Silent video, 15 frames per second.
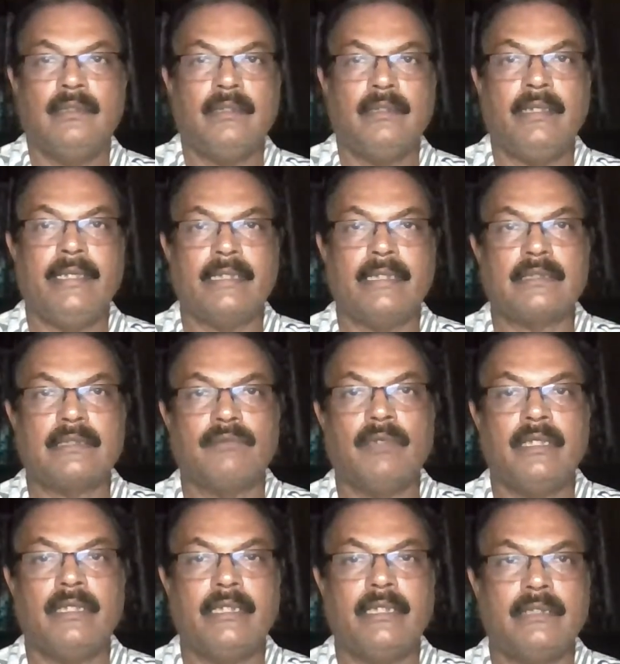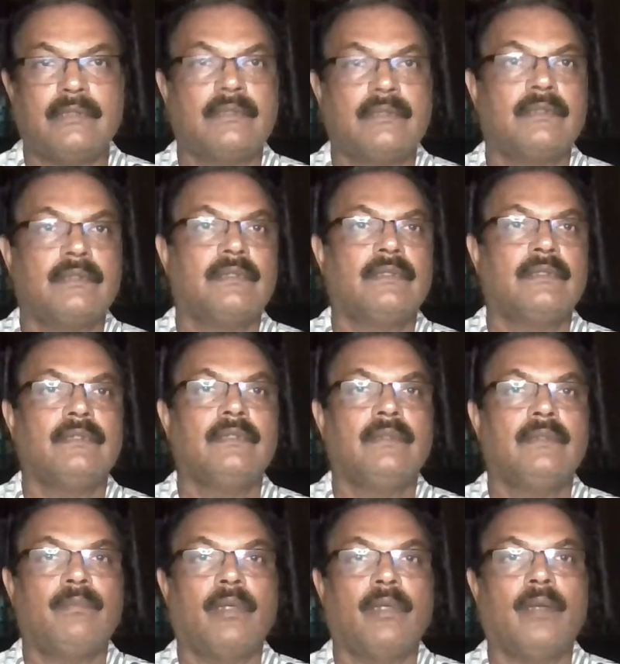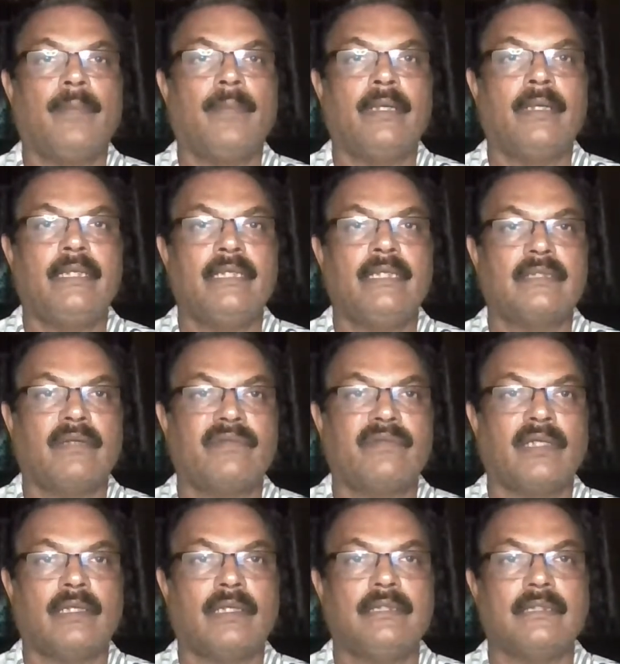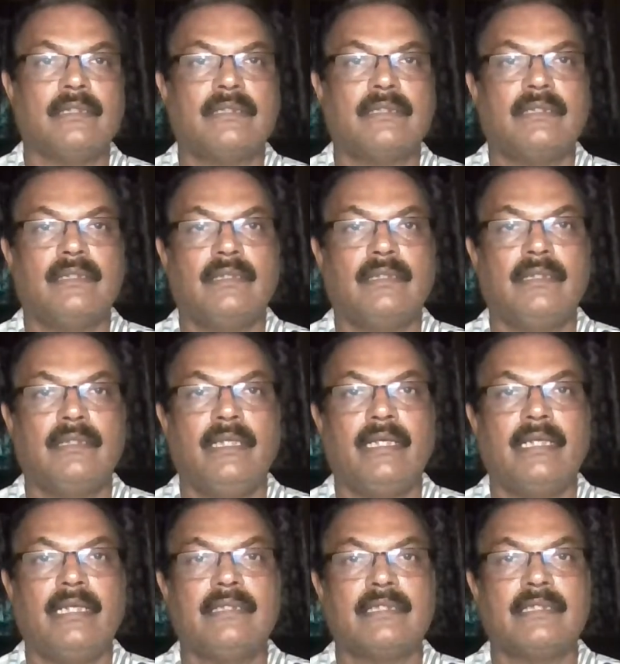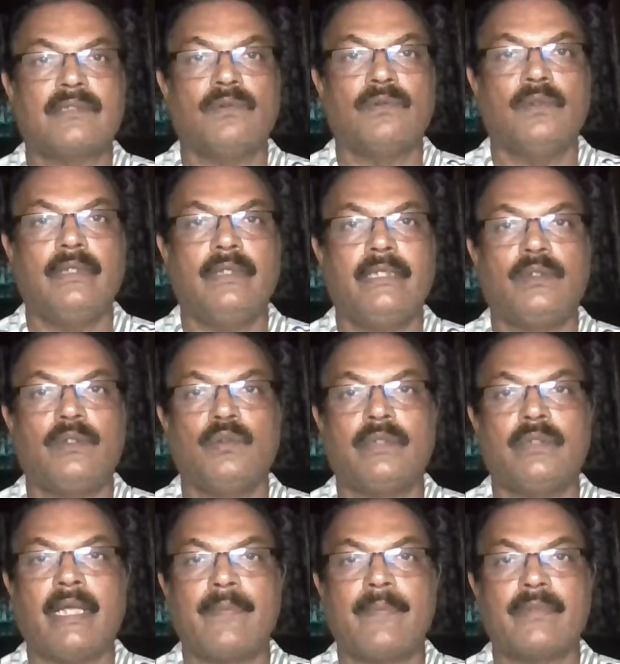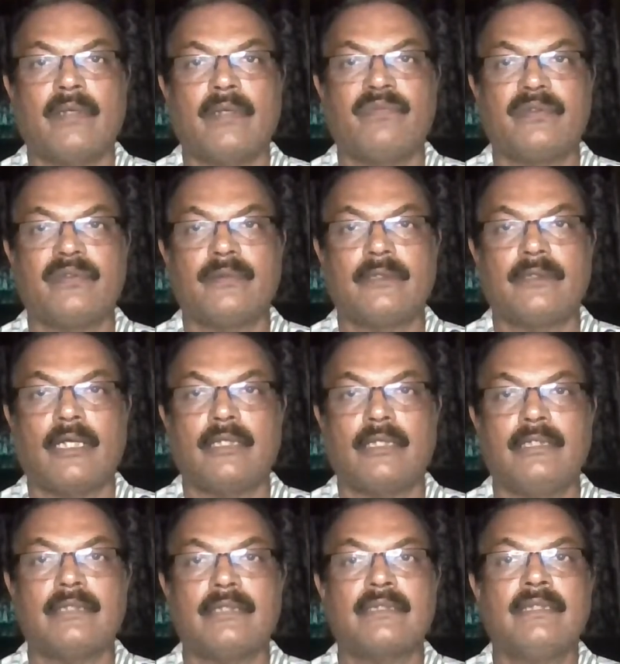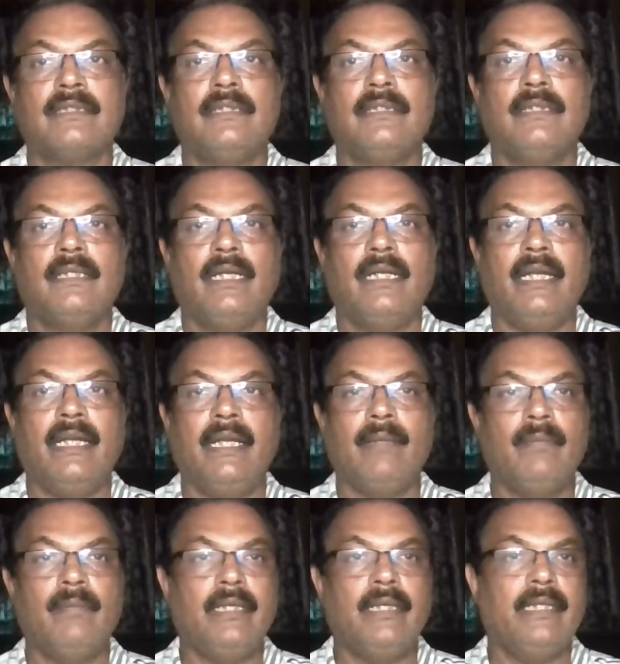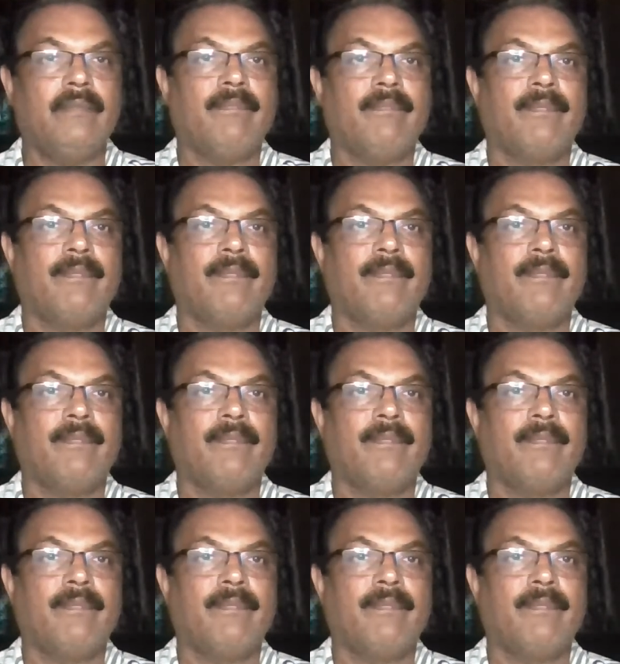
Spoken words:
Next one is properties of charges. There exist only two types of charges, namely